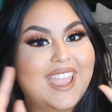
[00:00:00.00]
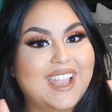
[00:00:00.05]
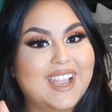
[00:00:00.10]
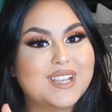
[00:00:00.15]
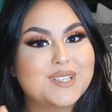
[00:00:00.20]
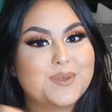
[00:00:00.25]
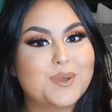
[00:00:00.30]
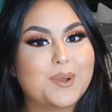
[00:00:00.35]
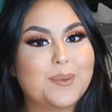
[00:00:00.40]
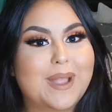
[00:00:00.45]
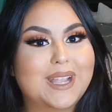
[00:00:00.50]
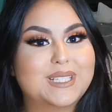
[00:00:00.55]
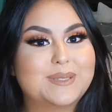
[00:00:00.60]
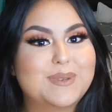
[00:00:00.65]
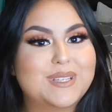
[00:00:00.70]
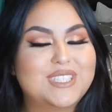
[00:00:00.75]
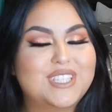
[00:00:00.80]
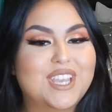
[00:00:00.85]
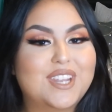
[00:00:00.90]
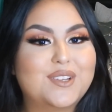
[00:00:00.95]
guys, welcome back to
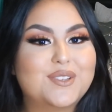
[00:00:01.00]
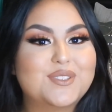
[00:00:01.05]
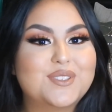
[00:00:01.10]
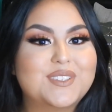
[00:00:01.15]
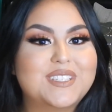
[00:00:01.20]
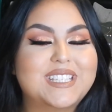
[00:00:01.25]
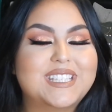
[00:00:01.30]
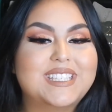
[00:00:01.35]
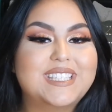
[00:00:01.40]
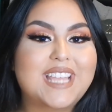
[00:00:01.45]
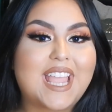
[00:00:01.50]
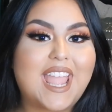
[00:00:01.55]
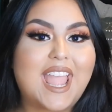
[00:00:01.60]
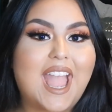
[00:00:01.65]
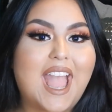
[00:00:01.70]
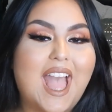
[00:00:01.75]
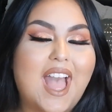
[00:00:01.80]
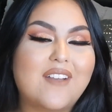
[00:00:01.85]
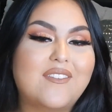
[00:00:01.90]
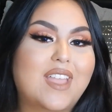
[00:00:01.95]
my channel. So today I
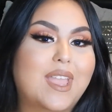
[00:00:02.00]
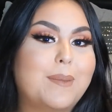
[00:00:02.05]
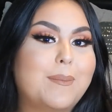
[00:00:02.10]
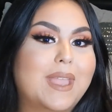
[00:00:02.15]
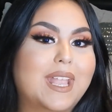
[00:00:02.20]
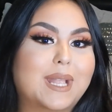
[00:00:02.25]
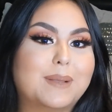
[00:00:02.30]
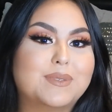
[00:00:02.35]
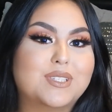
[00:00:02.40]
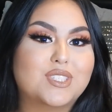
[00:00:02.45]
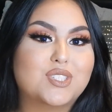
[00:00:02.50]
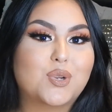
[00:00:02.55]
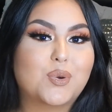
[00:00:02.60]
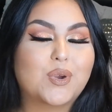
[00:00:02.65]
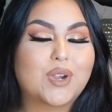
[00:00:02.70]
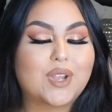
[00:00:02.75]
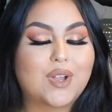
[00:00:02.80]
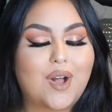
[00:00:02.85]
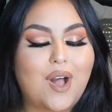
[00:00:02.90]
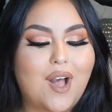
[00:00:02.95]
have a makeup
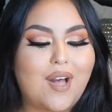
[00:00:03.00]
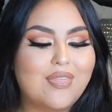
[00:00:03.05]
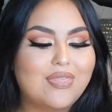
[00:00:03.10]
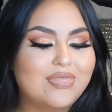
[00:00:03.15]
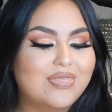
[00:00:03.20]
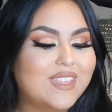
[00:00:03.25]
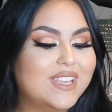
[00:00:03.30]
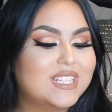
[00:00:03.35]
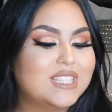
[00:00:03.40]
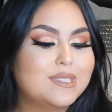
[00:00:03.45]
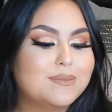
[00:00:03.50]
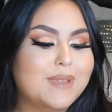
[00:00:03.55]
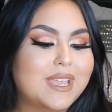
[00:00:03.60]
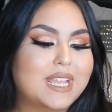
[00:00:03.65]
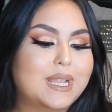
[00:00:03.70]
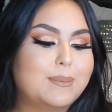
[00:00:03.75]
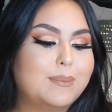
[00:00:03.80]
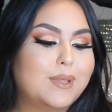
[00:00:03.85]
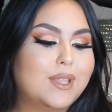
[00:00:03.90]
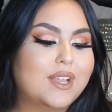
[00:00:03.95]
tutorial on this
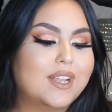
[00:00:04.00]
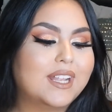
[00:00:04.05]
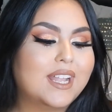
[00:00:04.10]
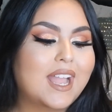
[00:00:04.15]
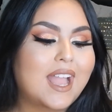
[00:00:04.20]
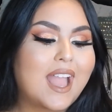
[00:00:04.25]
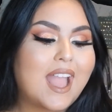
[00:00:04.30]
makeup look.